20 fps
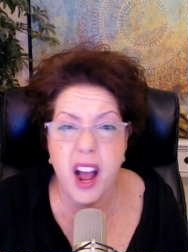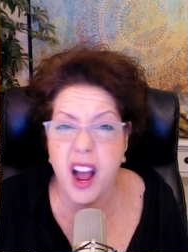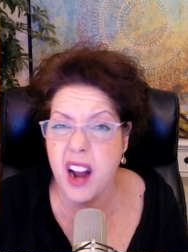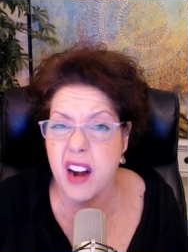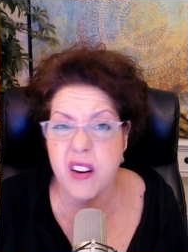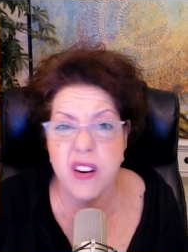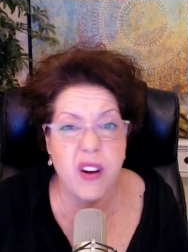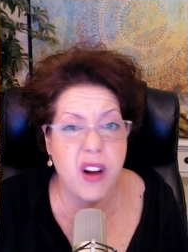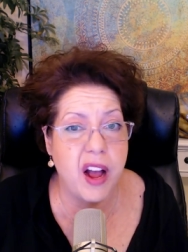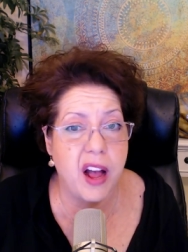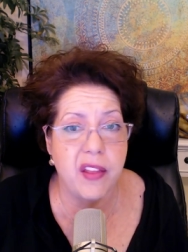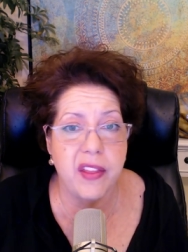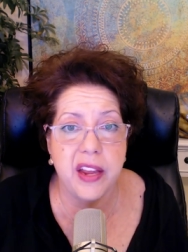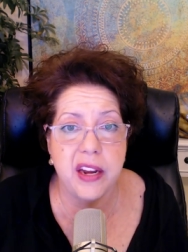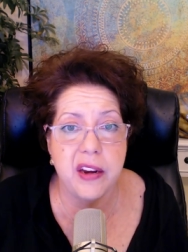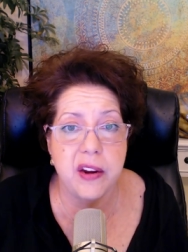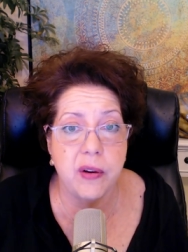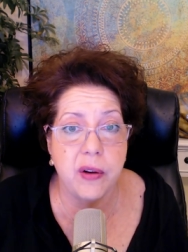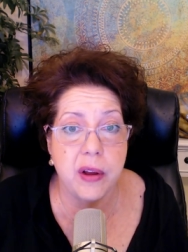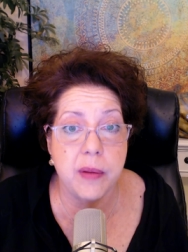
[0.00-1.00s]
I don't know how they
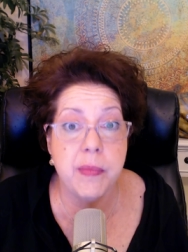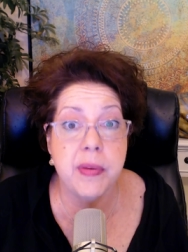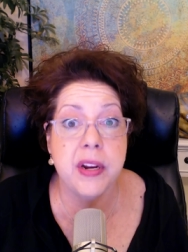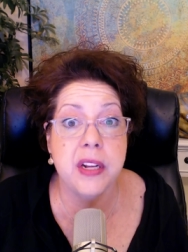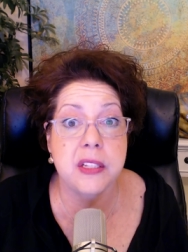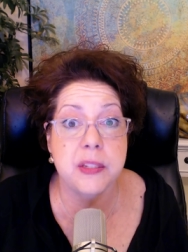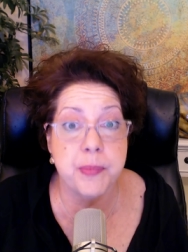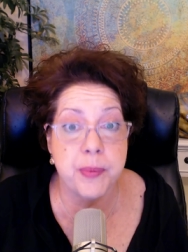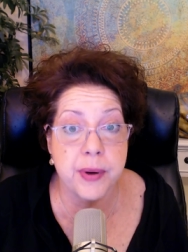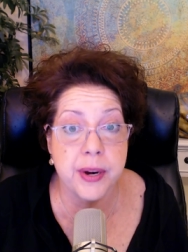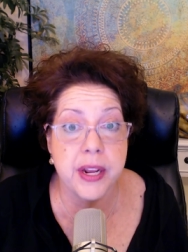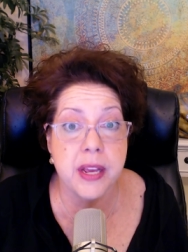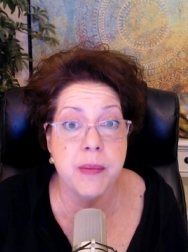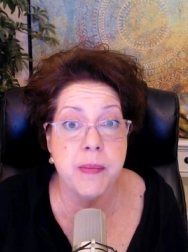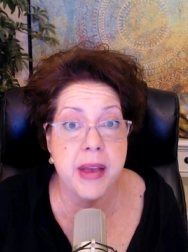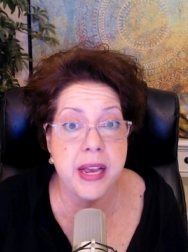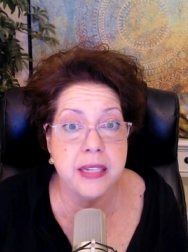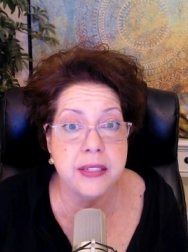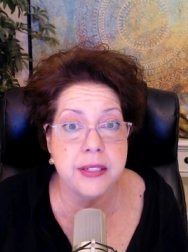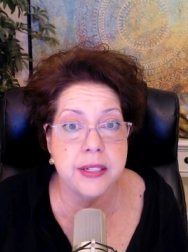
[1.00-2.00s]
do it, but it's pretty
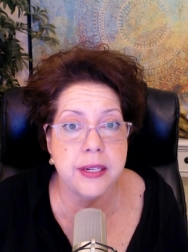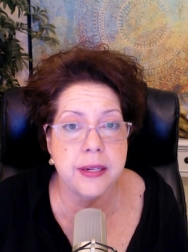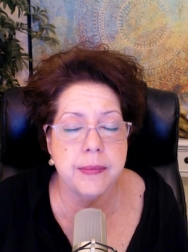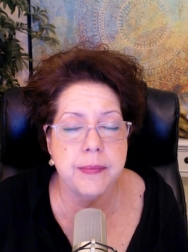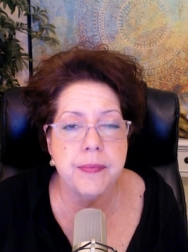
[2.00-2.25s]
amazing.